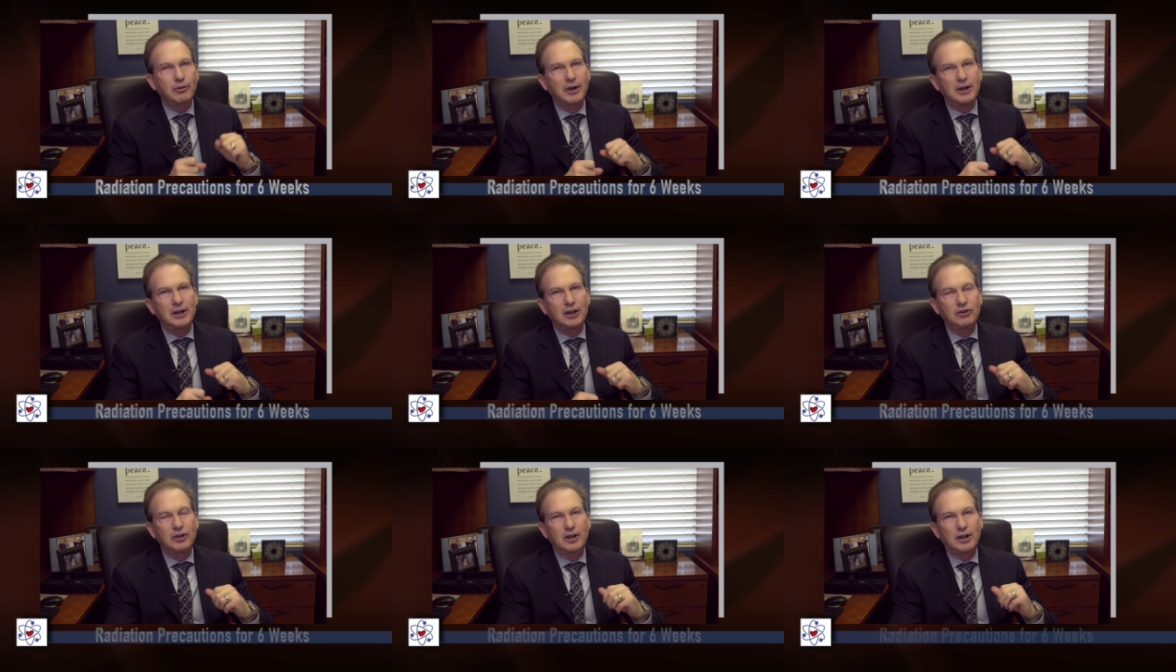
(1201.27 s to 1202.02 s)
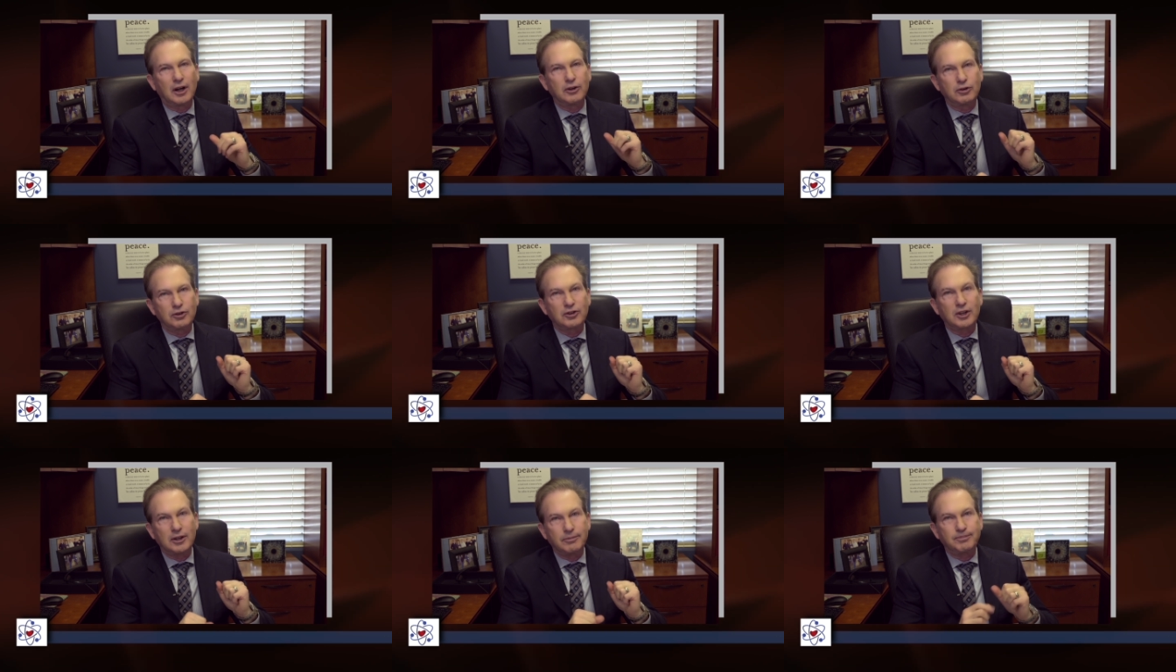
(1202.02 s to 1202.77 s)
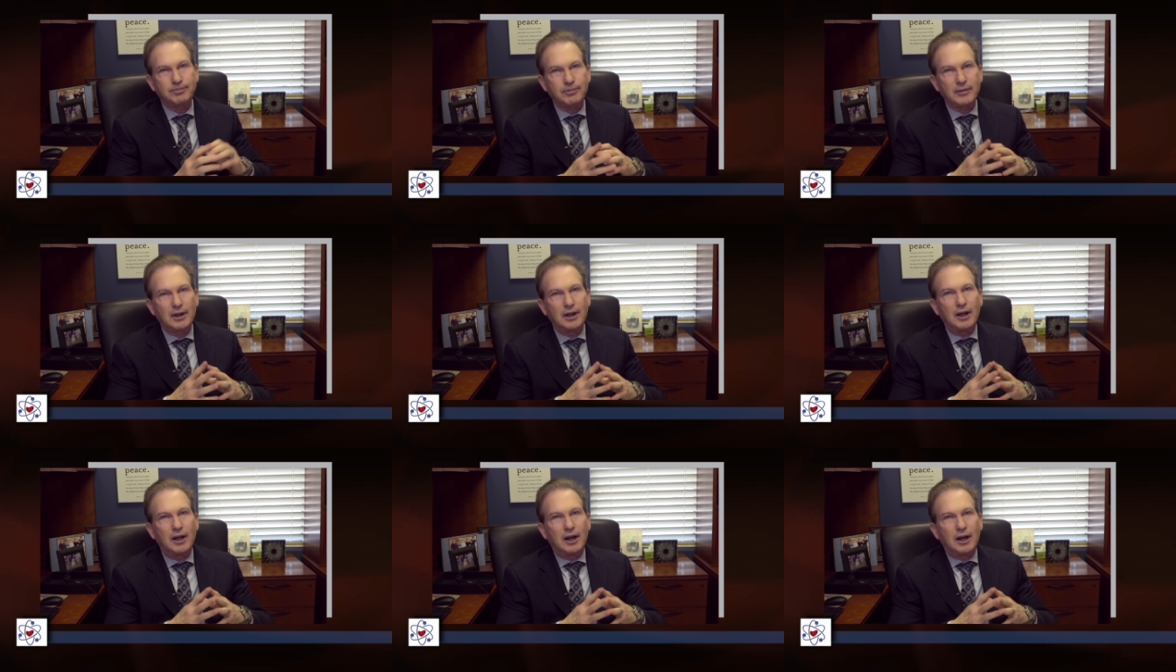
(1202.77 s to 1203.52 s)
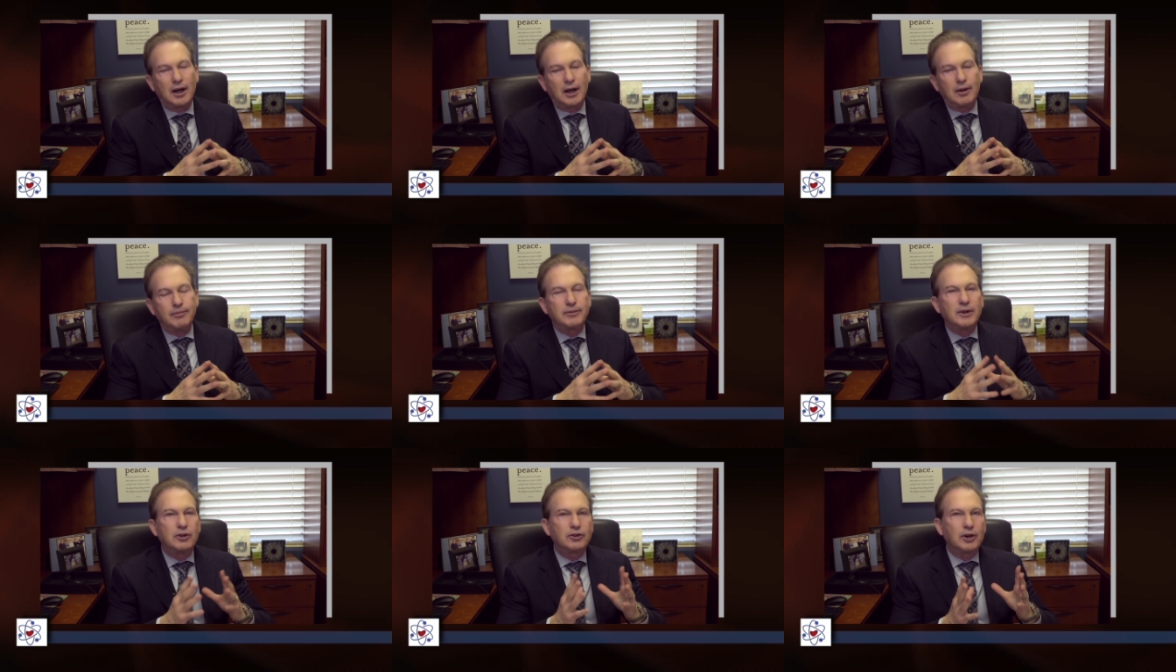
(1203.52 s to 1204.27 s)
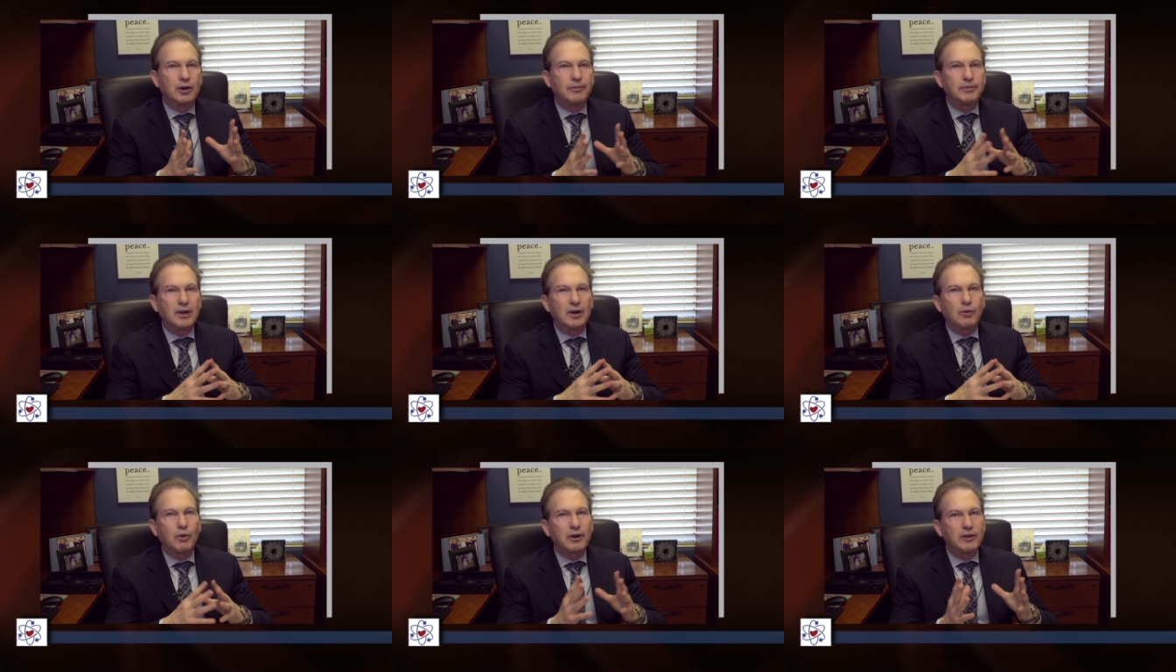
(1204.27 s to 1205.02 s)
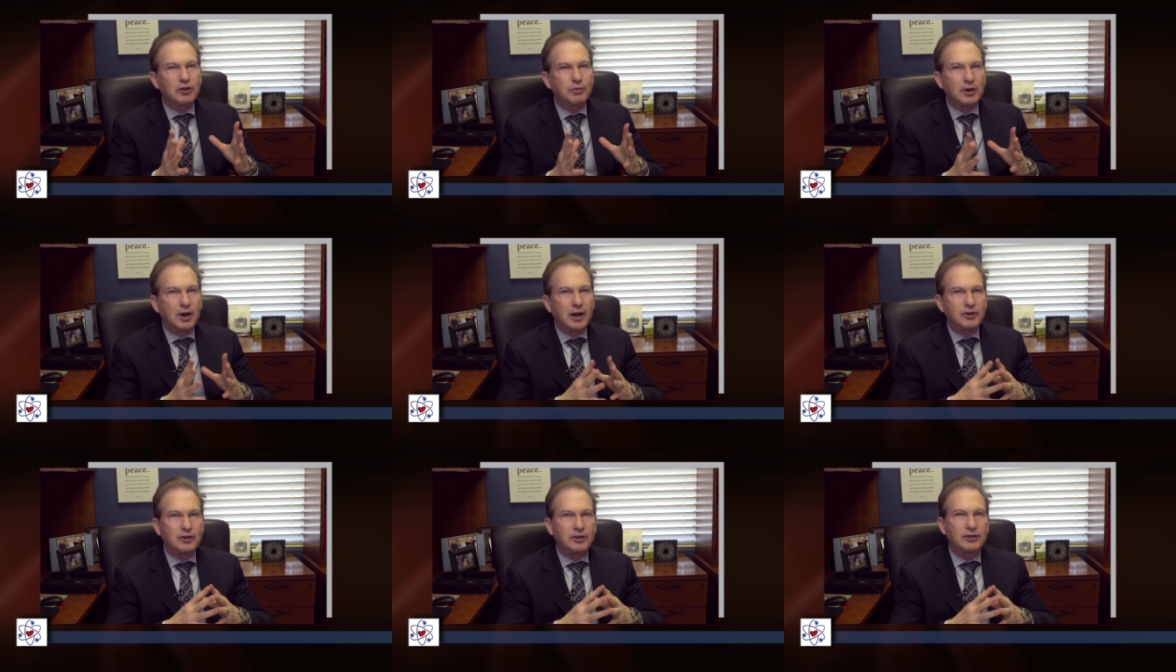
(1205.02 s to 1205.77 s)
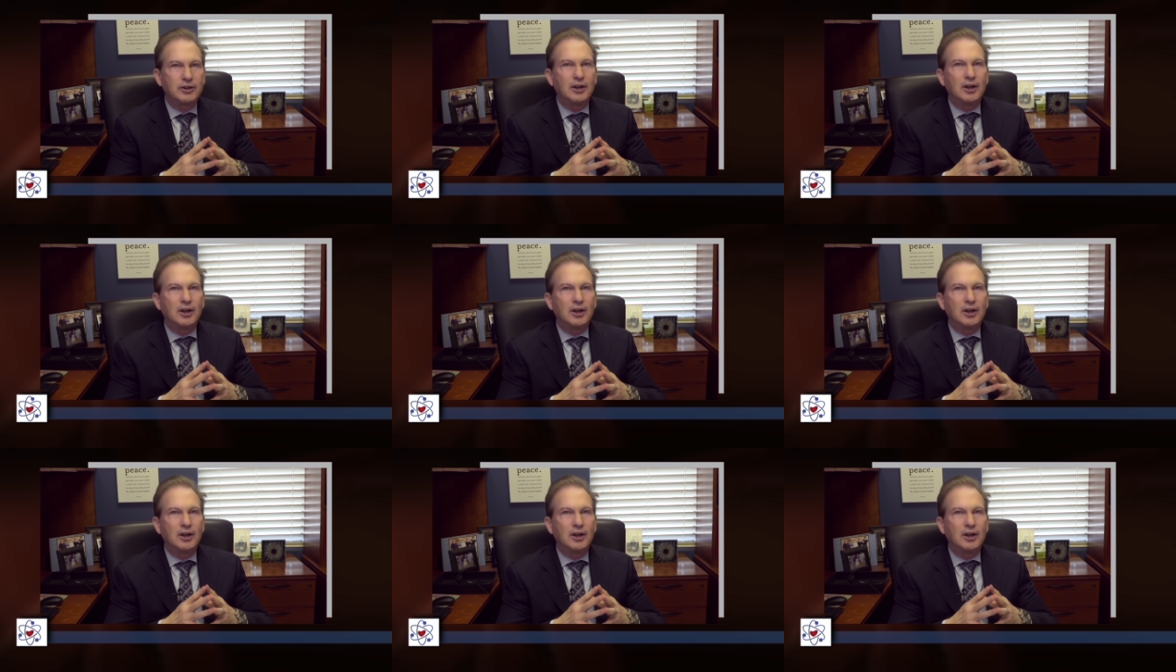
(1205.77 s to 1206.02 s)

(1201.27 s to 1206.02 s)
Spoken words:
radiation on your skin. So, what are these precautions?